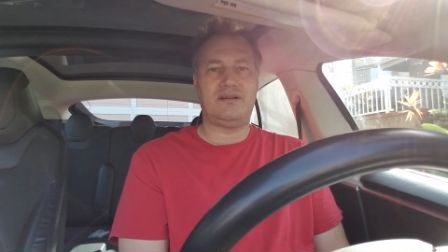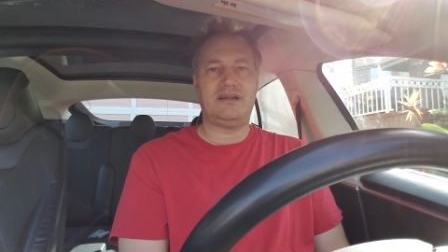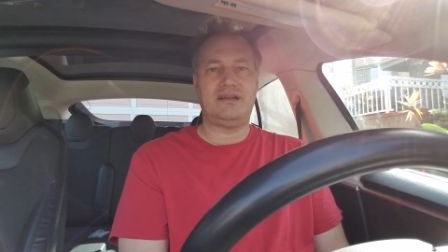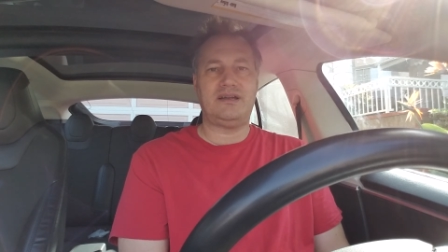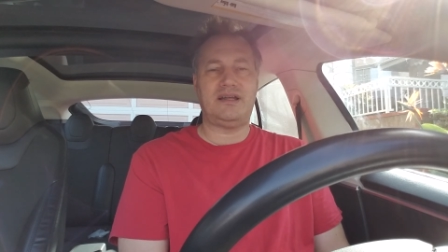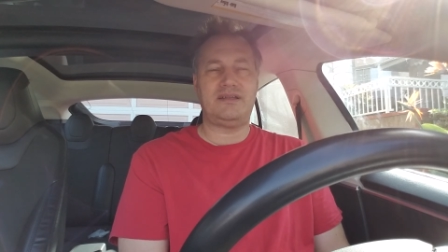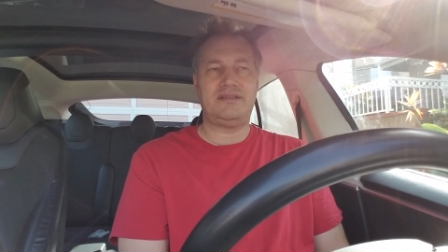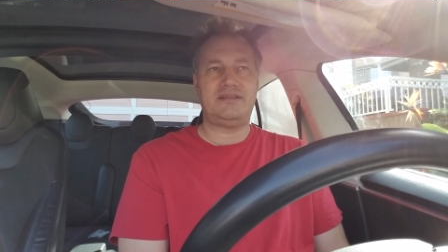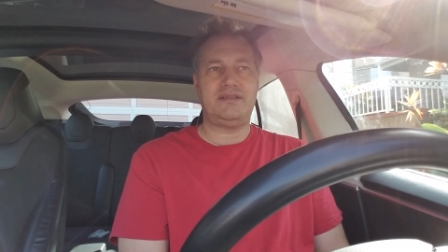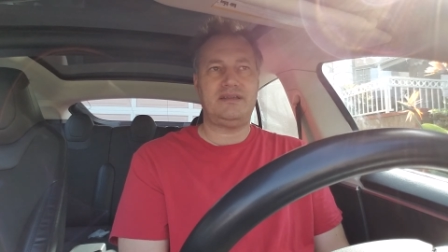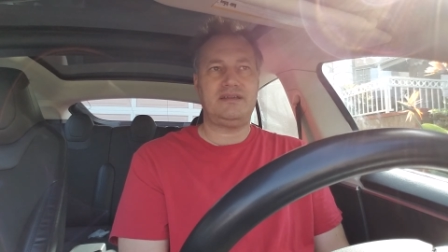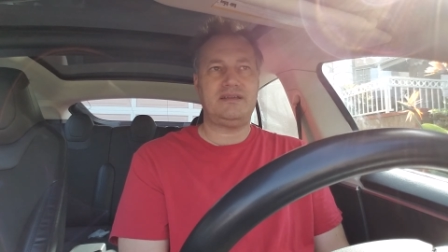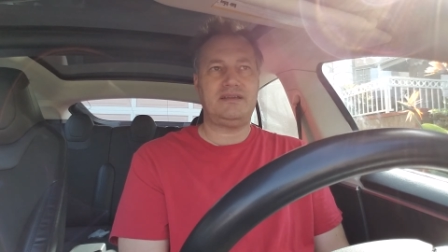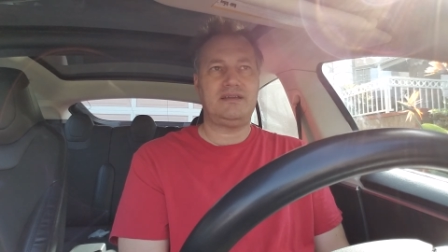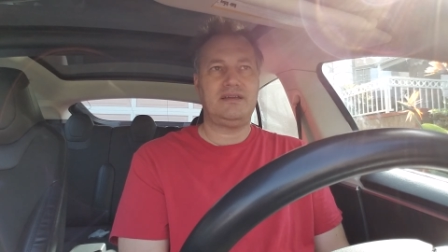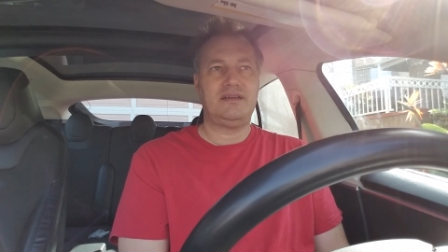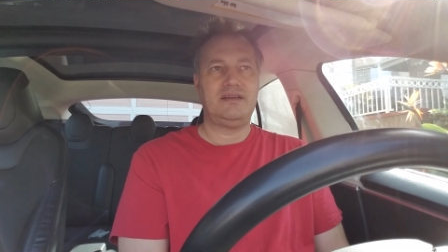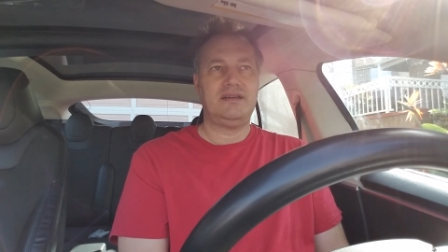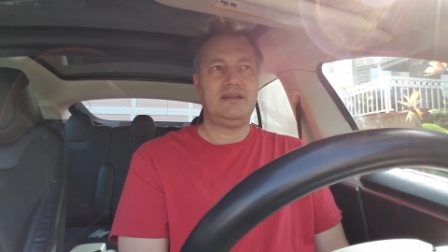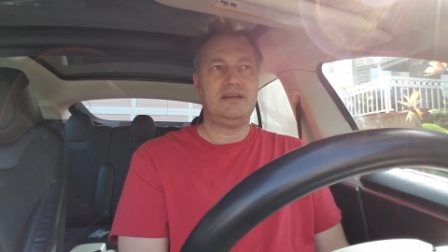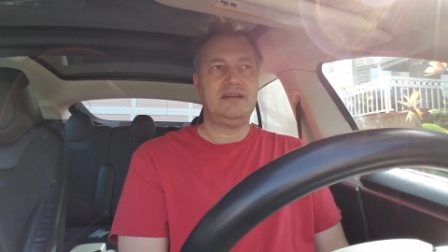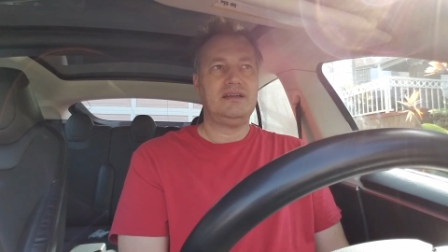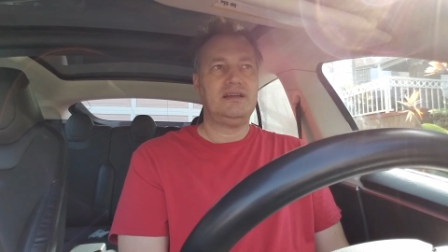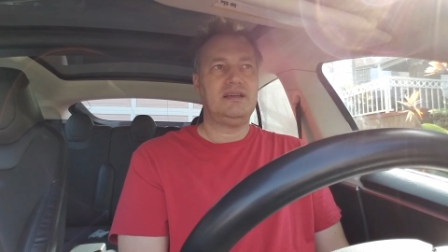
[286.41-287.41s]
And I think
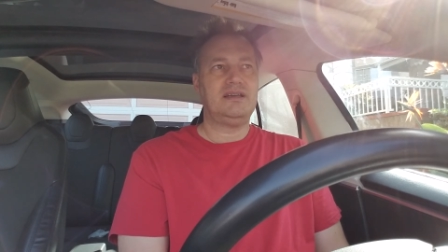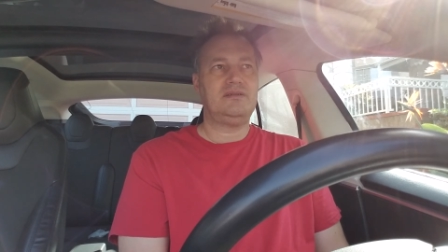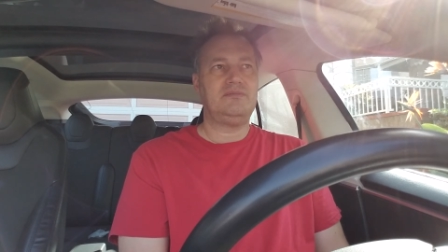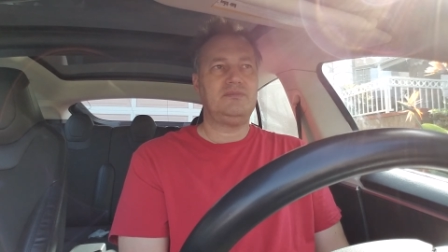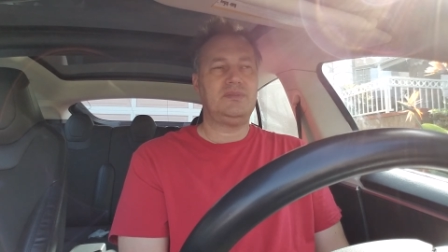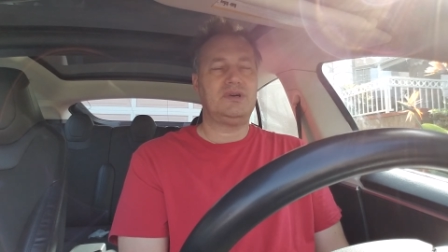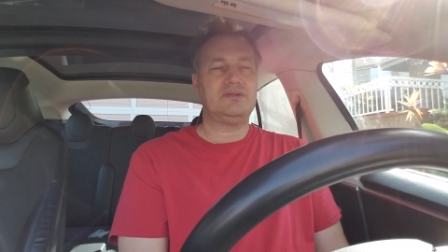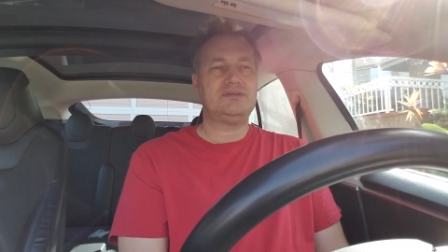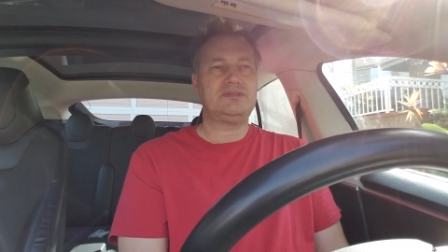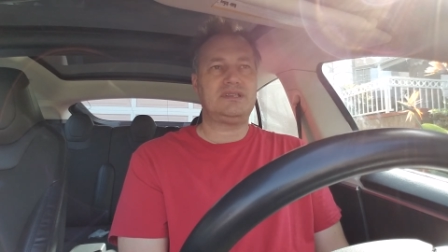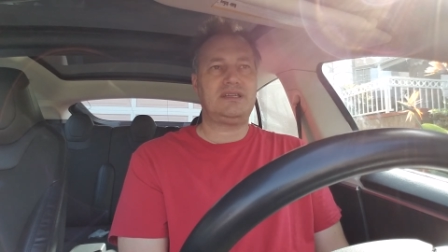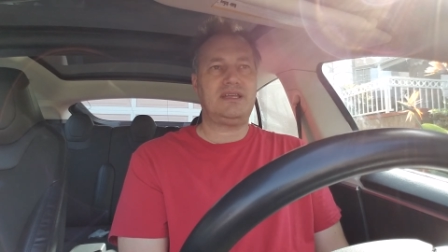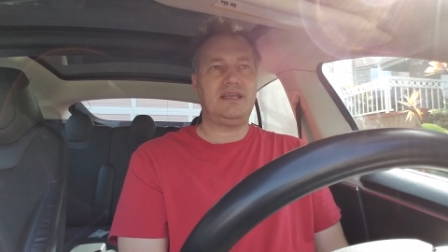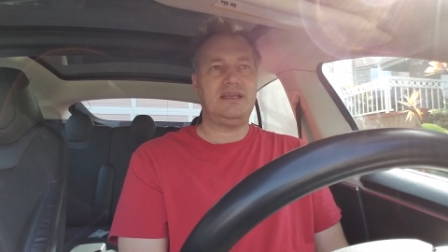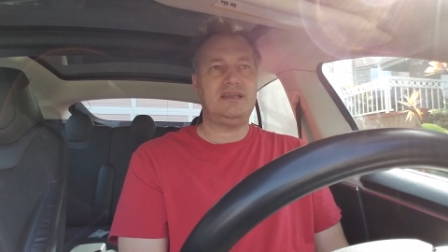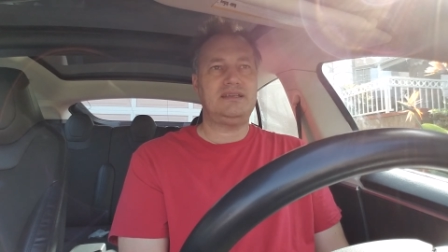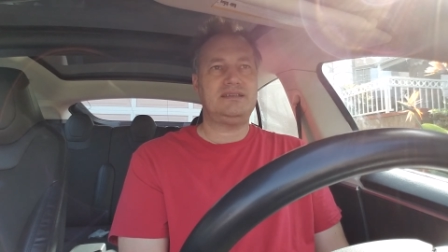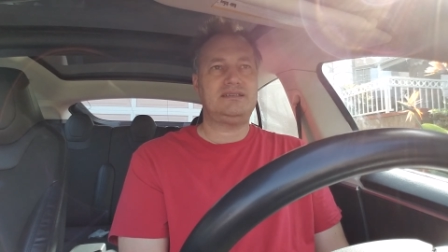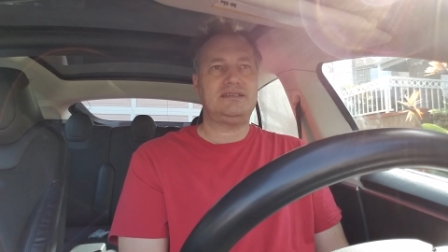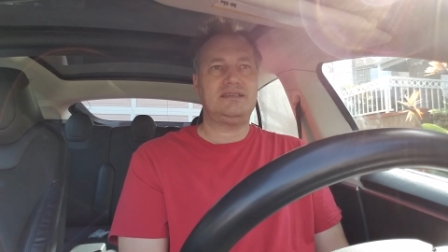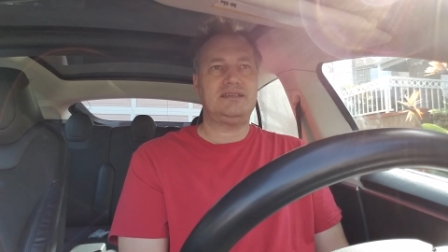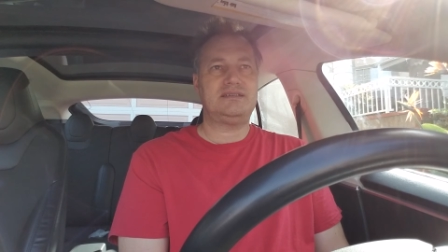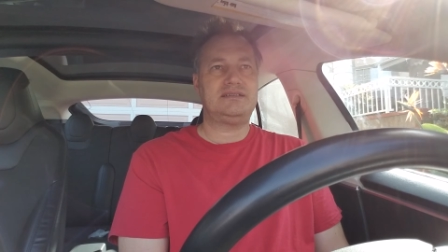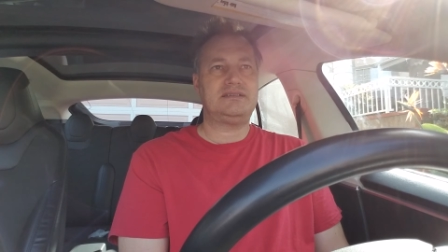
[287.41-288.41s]
in most
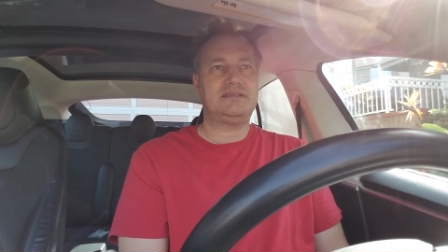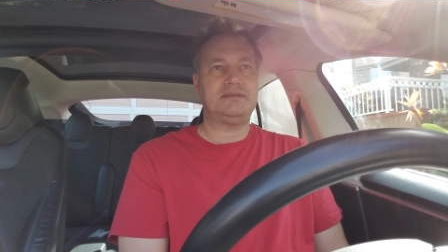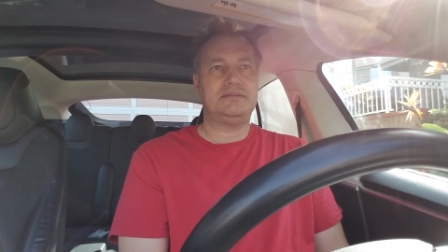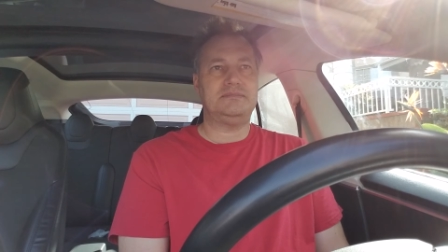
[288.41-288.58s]
cases,